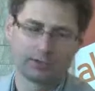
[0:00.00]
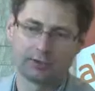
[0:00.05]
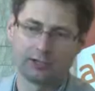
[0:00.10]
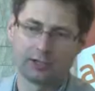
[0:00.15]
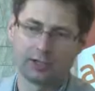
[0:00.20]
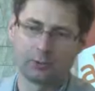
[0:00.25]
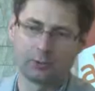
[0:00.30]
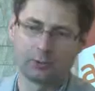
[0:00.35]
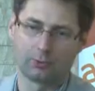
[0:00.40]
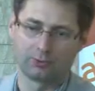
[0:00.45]

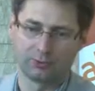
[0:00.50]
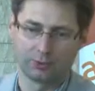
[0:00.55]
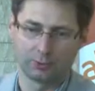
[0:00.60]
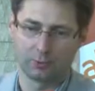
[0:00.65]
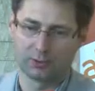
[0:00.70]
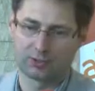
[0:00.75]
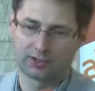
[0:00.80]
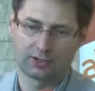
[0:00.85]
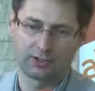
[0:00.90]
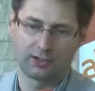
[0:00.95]
there
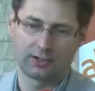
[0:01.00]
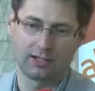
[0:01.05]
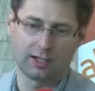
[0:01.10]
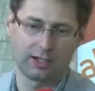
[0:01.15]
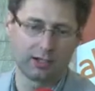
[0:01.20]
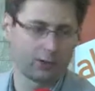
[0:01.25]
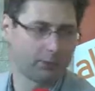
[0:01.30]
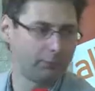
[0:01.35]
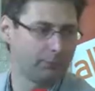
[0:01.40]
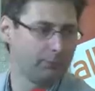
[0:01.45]
was a
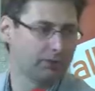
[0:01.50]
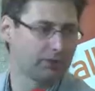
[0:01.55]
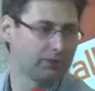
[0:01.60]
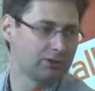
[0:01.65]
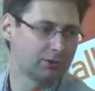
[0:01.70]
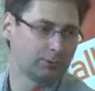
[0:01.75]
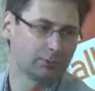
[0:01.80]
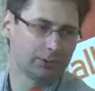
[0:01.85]
lot of means to